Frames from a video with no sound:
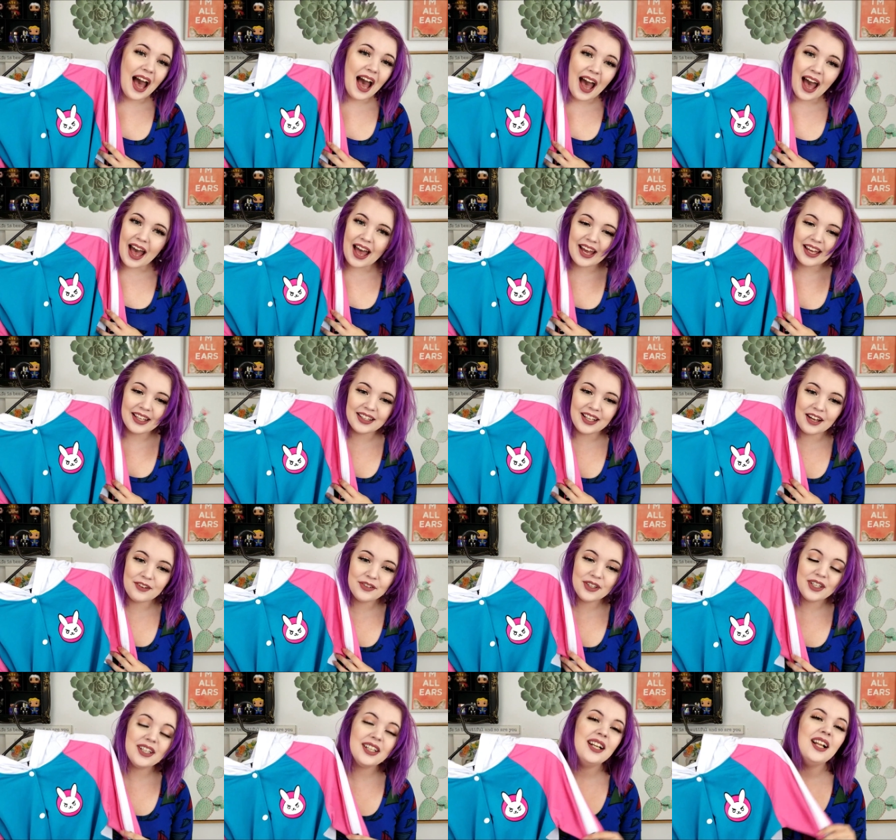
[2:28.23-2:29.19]
I love
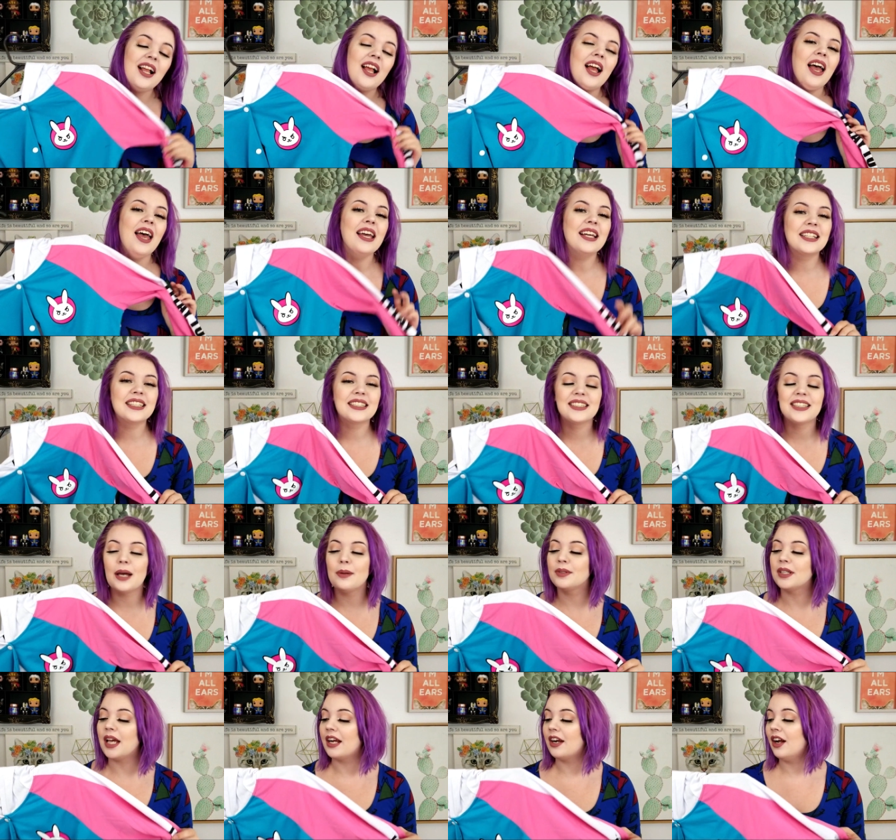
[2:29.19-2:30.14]
it,
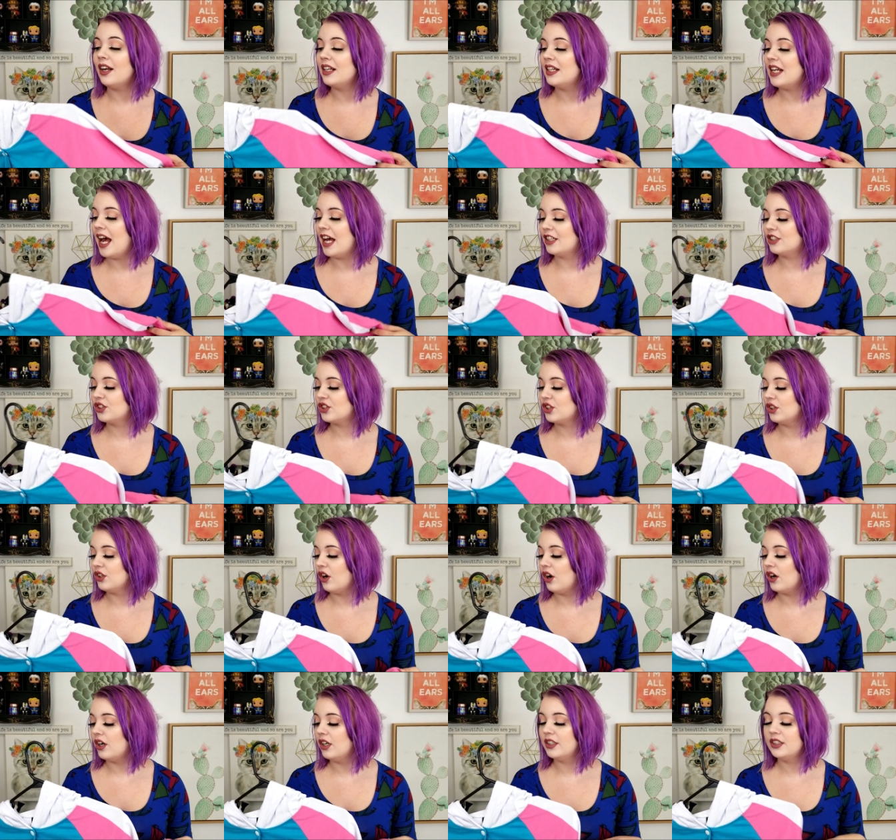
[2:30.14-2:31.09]
except I got an extra
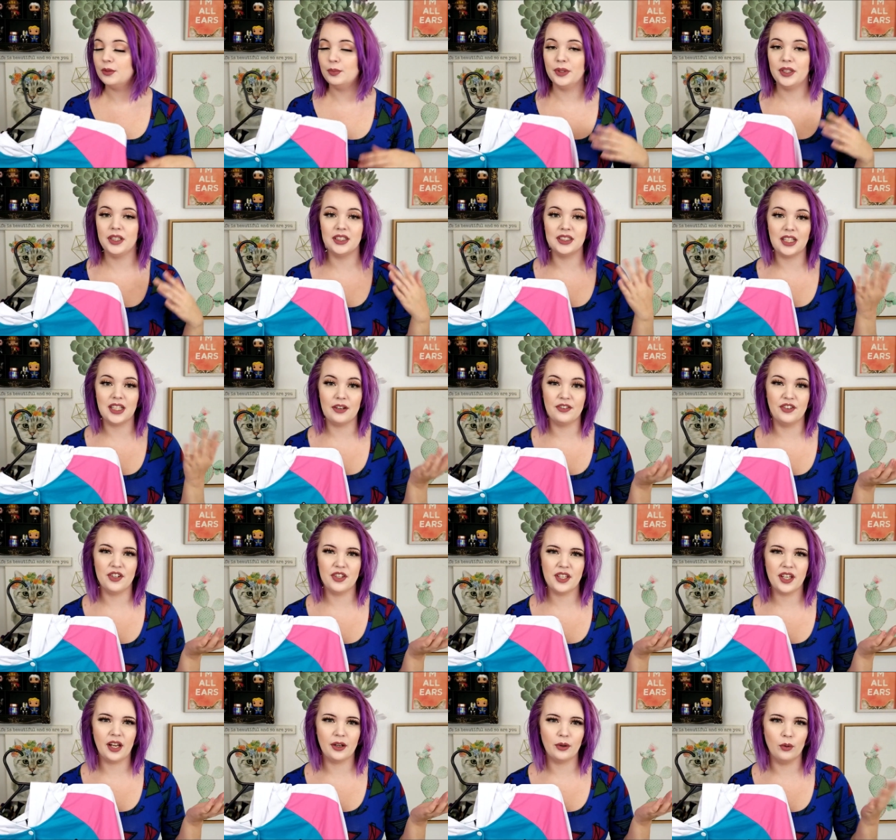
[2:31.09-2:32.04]
large because
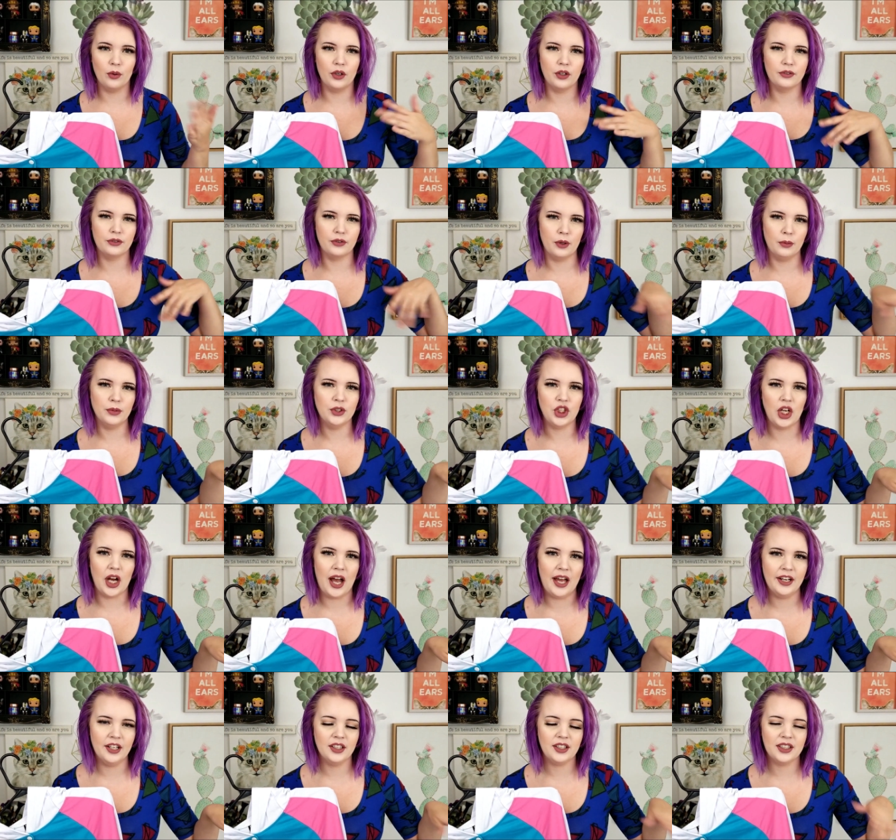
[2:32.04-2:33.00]
everything I order from
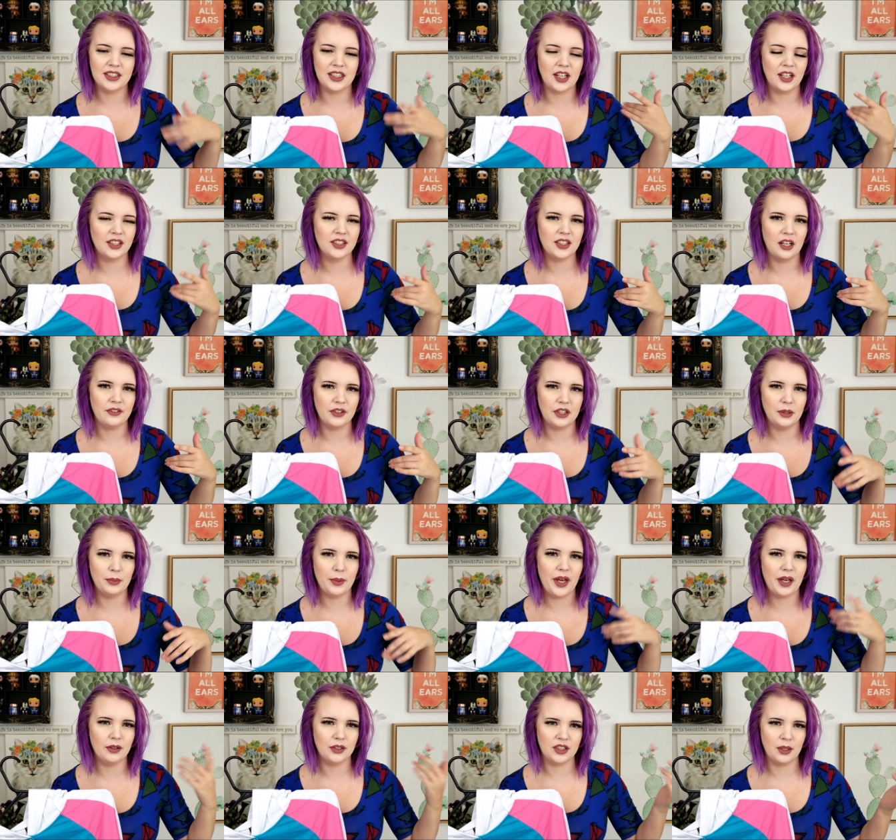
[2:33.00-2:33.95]
China, because I got this off
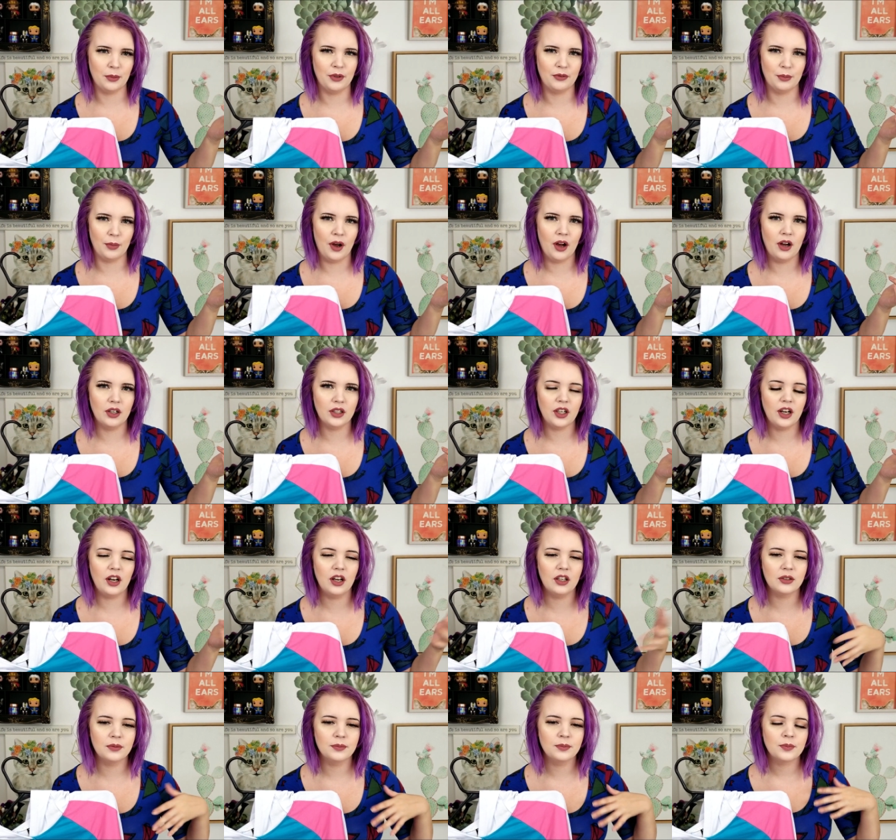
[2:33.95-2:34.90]
eBay, it was coming from Hong
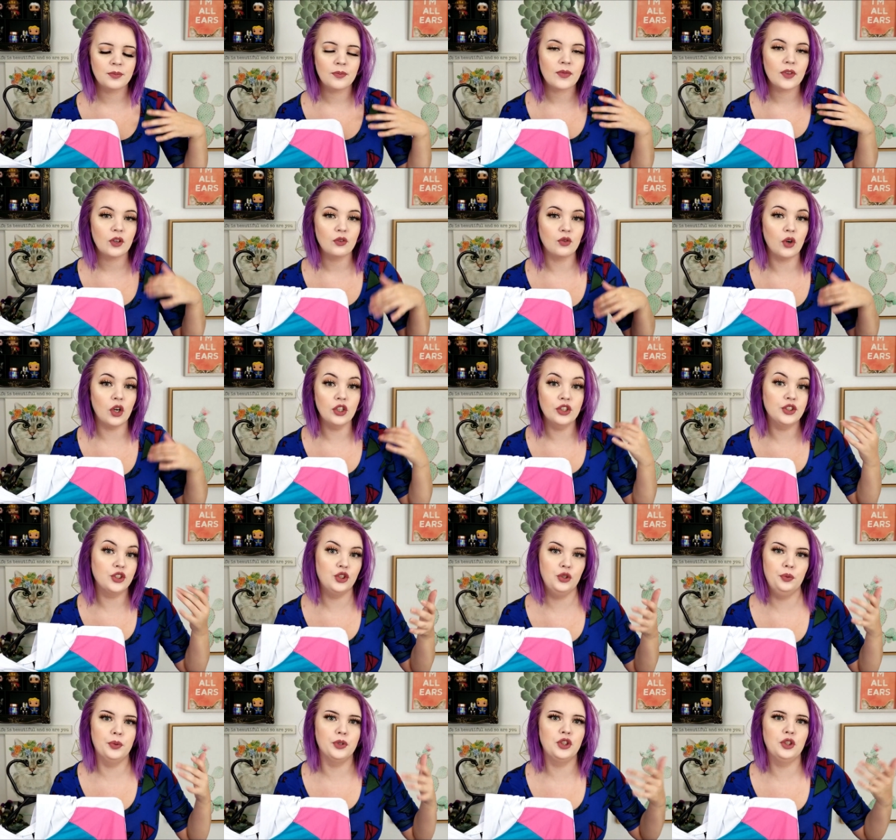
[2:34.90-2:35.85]
Kong, runs
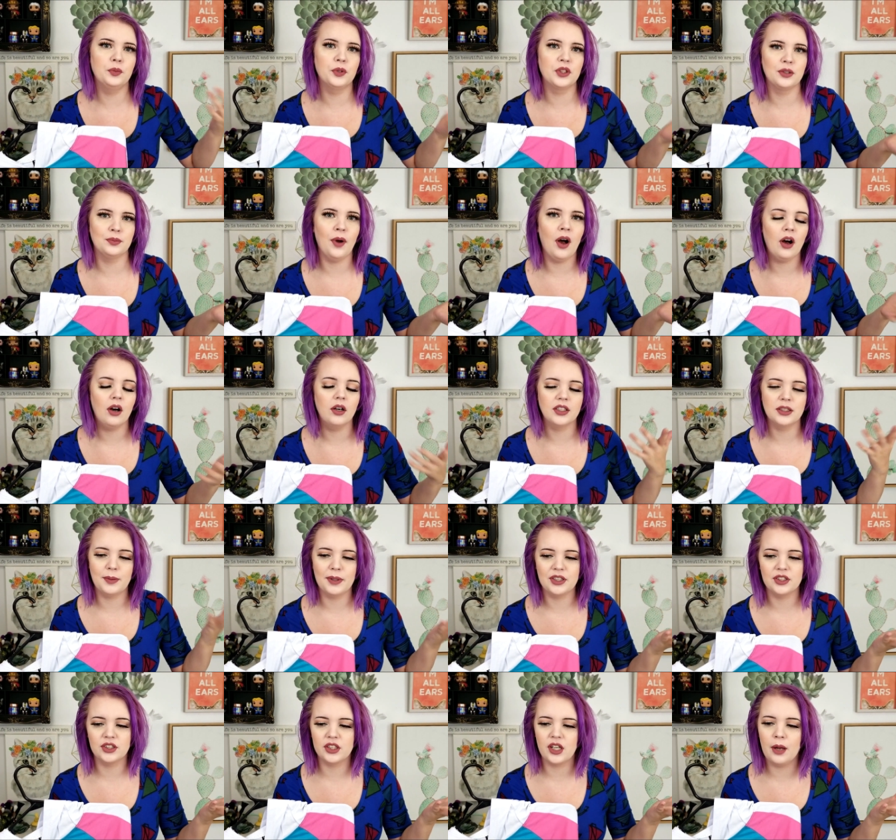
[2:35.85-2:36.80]
super, super small,
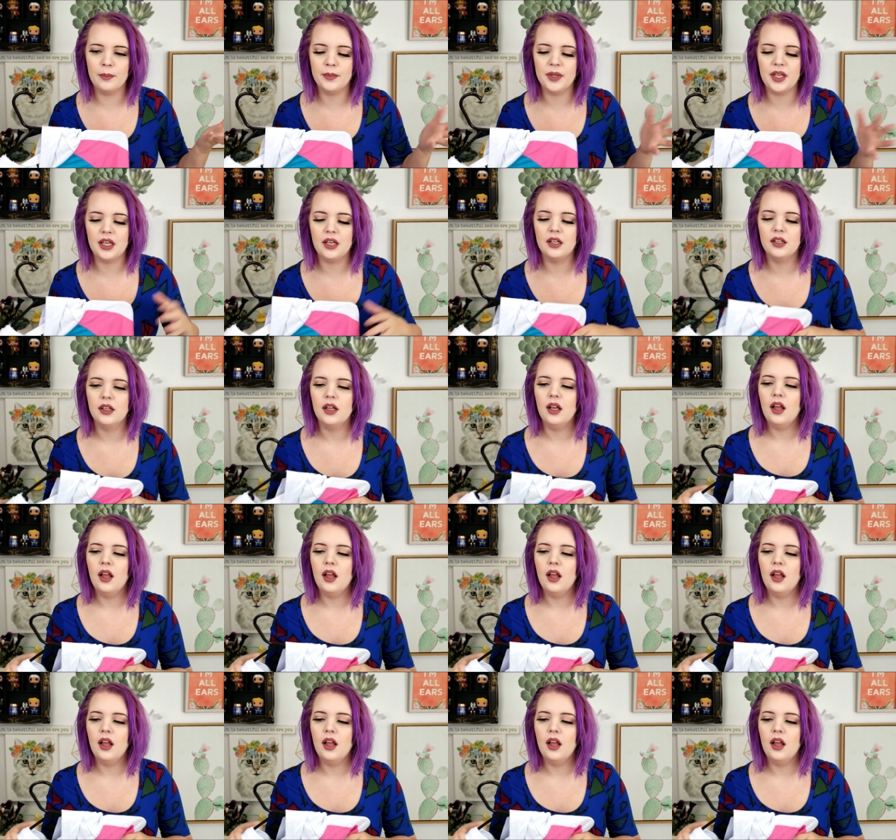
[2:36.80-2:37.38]
especially on me.